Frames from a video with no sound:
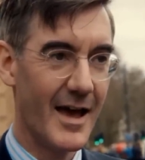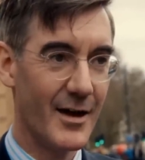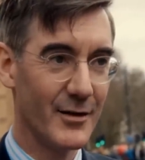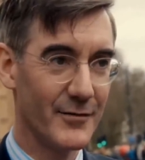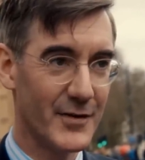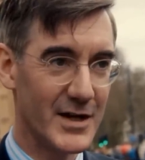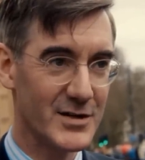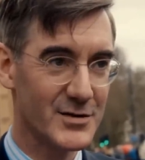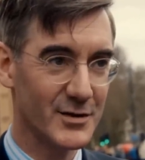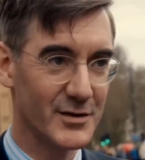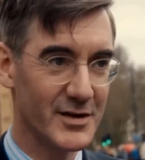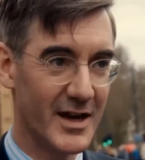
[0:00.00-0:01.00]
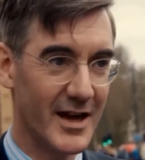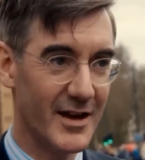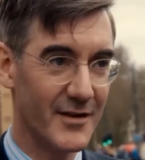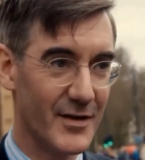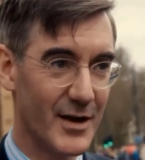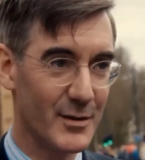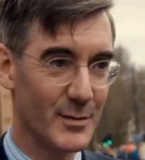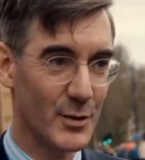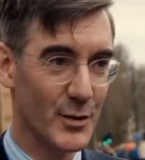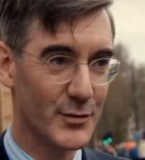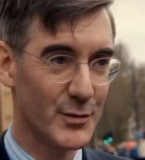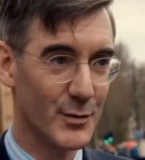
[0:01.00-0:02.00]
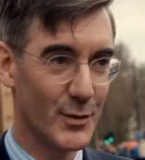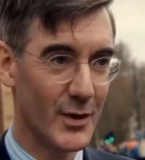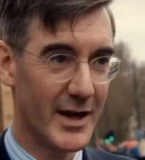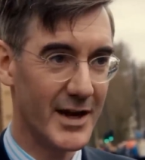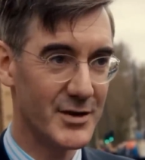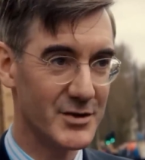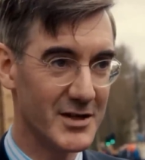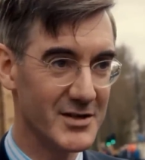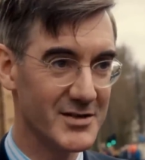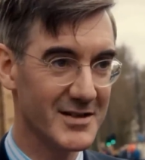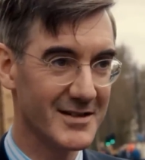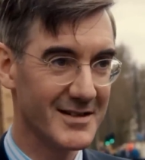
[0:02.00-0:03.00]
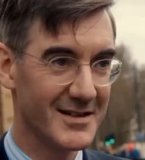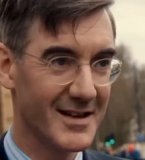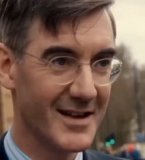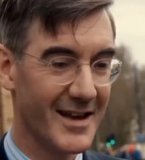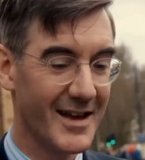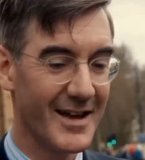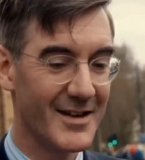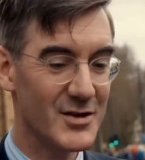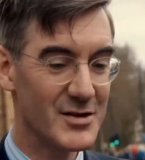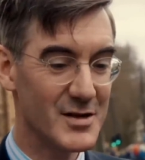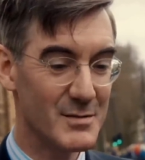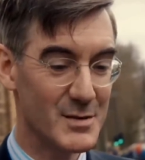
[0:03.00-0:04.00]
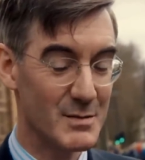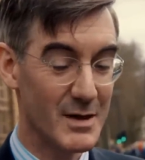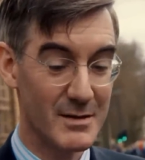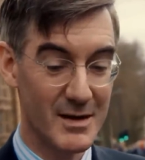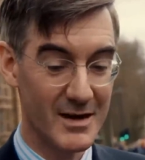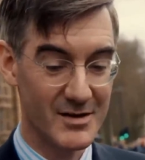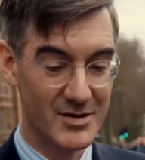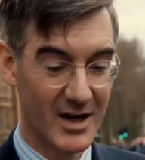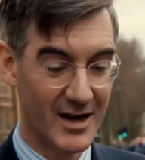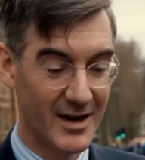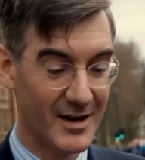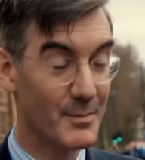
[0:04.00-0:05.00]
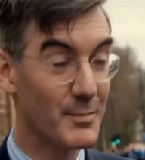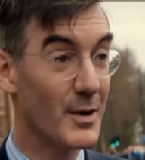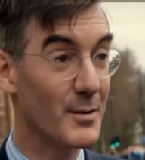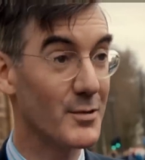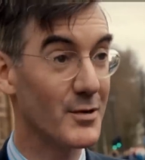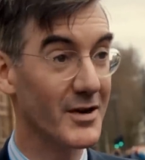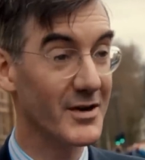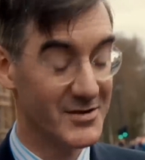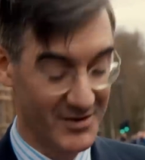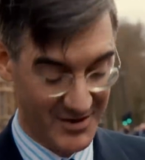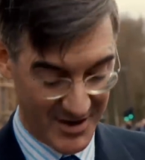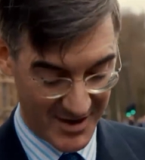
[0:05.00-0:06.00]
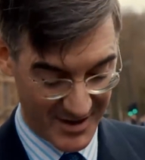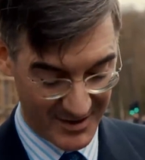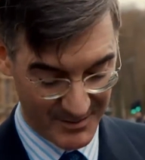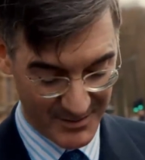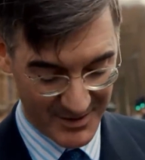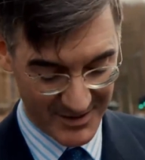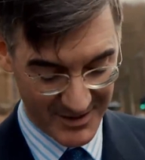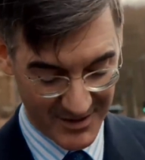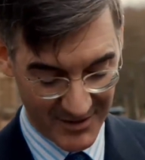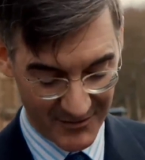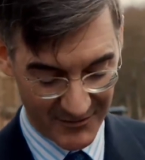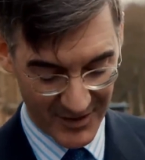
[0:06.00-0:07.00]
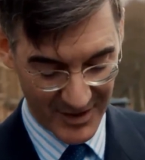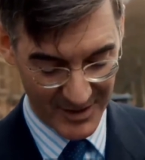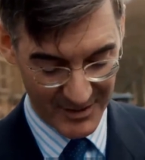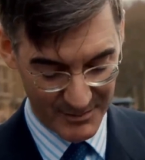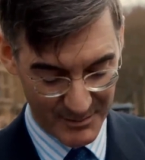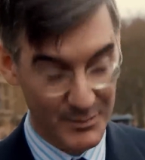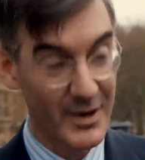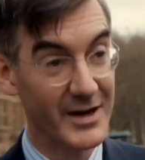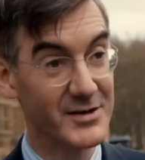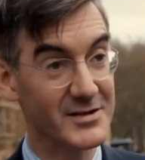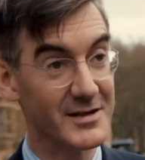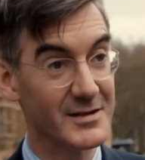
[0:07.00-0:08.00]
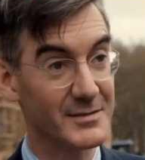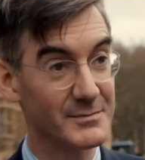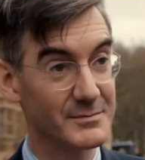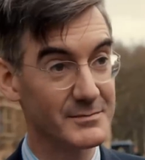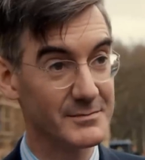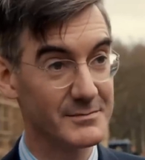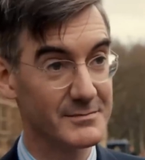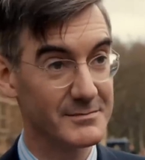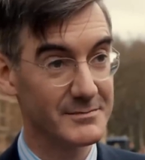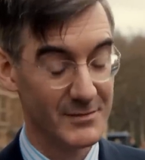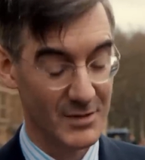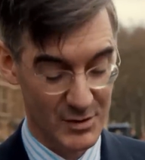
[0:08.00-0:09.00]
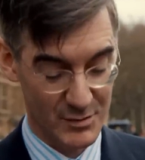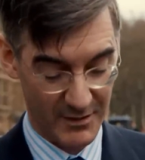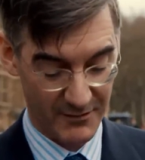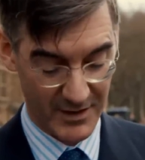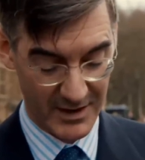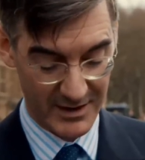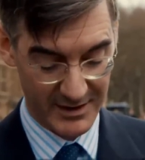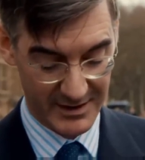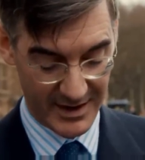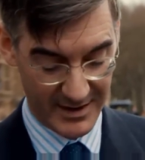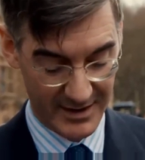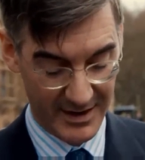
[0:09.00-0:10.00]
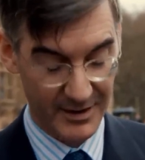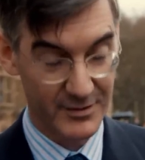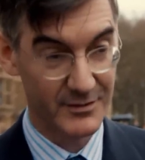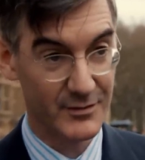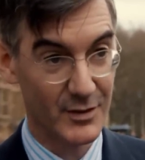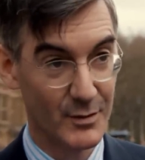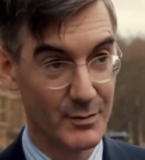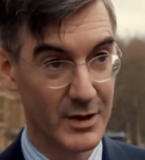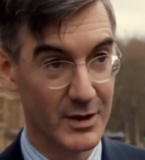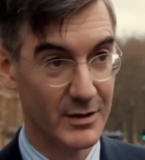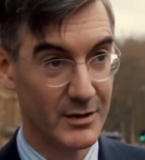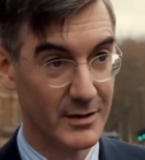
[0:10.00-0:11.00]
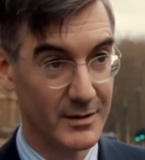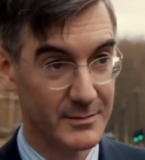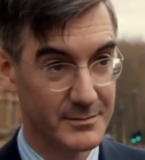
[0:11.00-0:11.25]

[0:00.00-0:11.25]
Hail Festal Day, venerable through all ages. It just seems to be an entirely appropriate theme for Brexit, as we're finally getting out of the European Union.